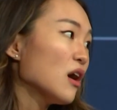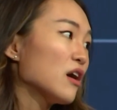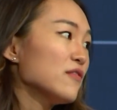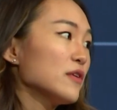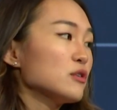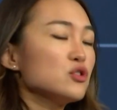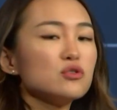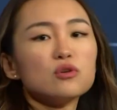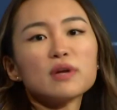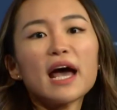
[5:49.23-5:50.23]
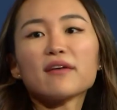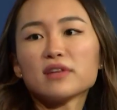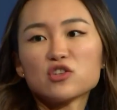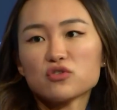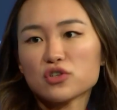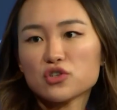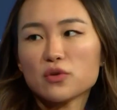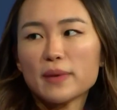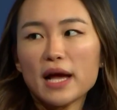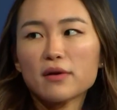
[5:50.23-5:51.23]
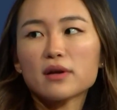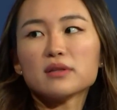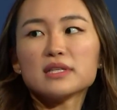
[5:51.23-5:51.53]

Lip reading: are folks who don't have that traditional background,